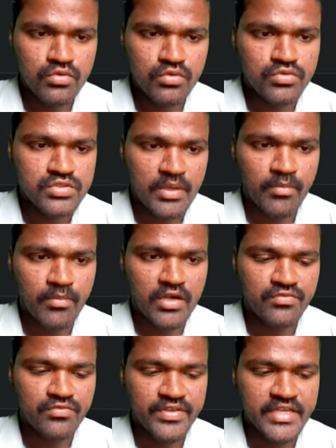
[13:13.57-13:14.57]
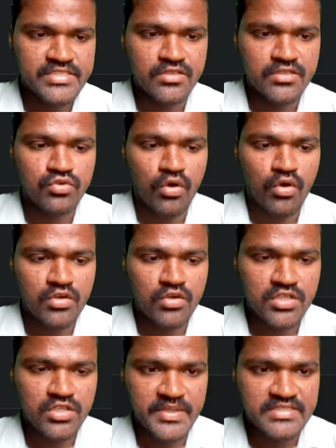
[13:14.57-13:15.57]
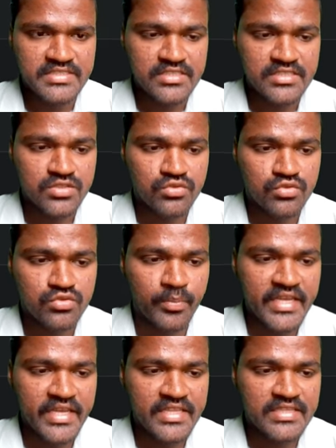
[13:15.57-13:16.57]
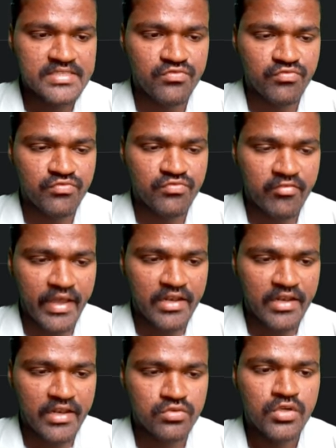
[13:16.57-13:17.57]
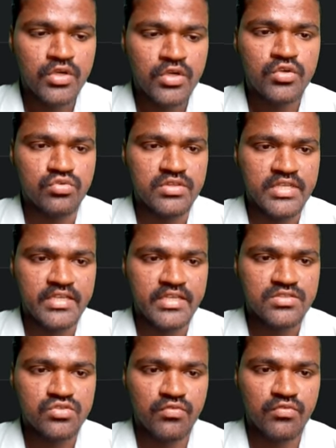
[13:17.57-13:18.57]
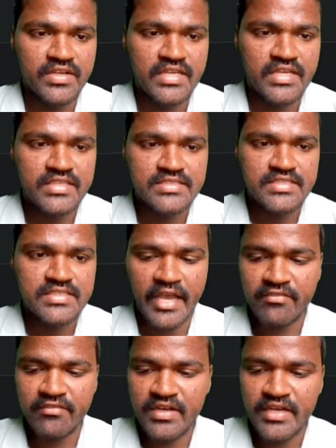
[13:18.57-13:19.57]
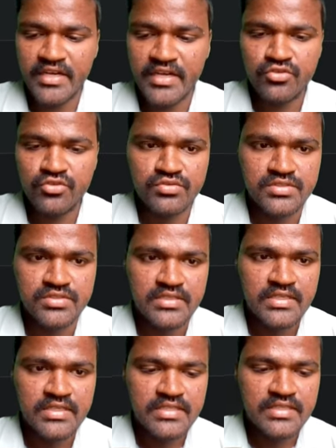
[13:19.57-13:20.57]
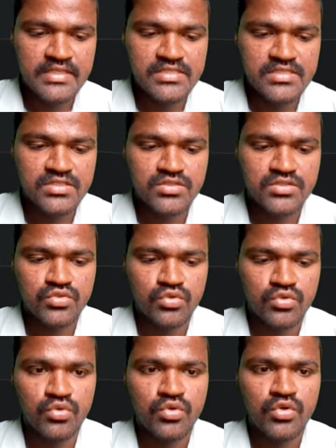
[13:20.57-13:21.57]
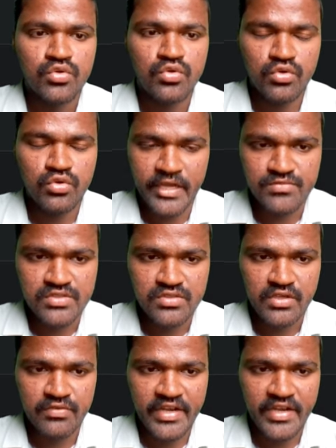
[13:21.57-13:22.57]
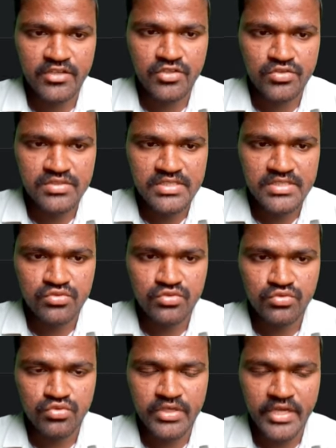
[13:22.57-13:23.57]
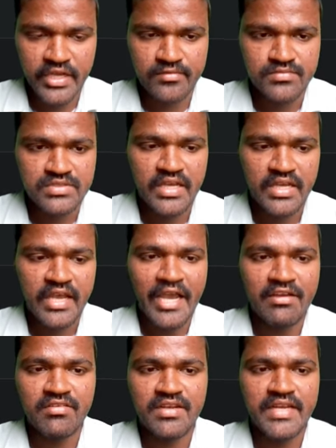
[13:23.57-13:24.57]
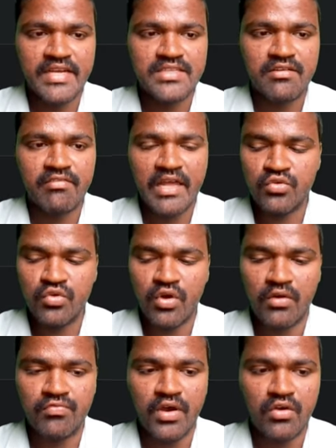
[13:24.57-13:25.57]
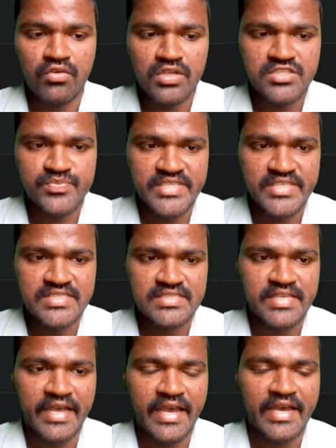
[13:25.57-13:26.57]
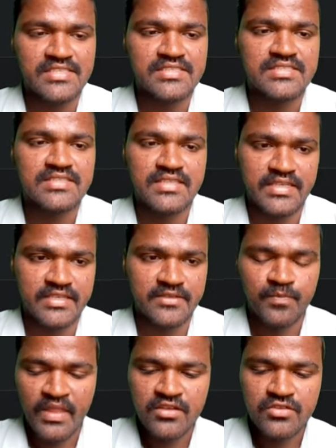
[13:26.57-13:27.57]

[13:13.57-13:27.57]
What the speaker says: do some modification to outer spaces to make this 5 value to 3. So for that reason, I will reduce this 2 times. If I reduce this to 2 times, I will get the value of outer spaces as 3.